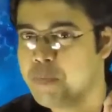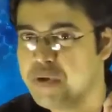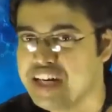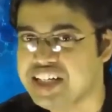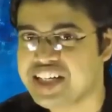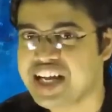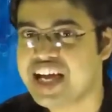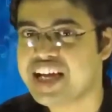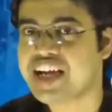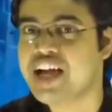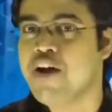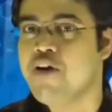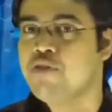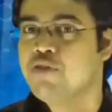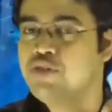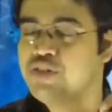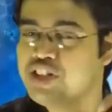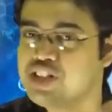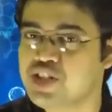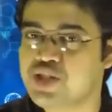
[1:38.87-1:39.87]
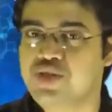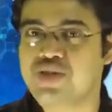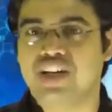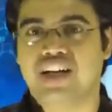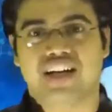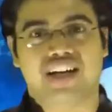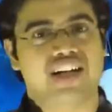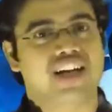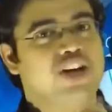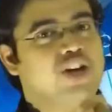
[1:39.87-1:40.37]
BTech first
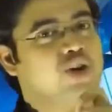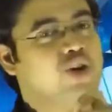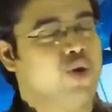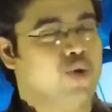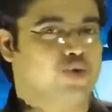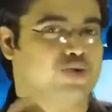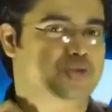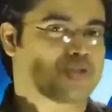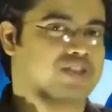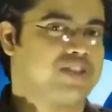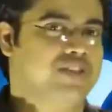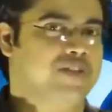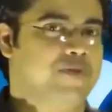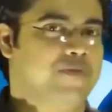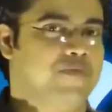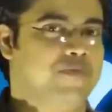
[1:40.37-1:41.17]
year course.